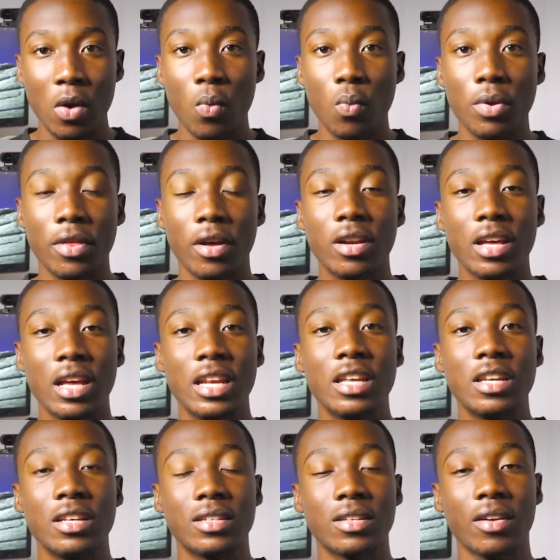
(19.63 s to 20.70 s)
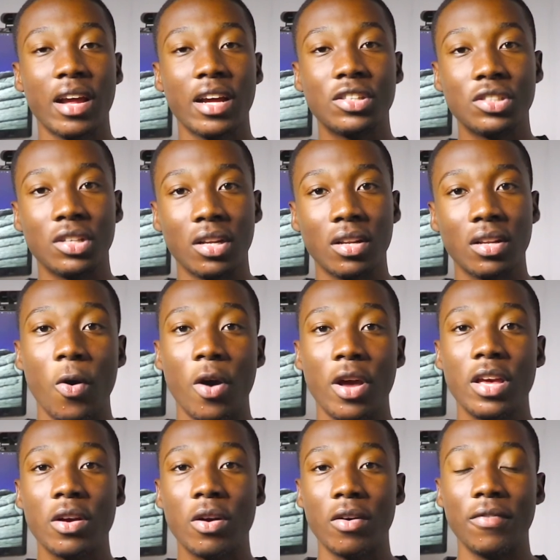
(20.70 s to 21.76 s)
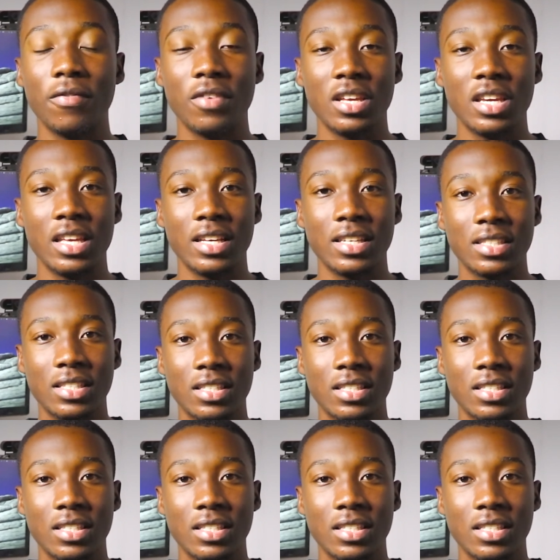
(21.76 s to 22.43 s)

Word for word: without any distraction or inconvenience.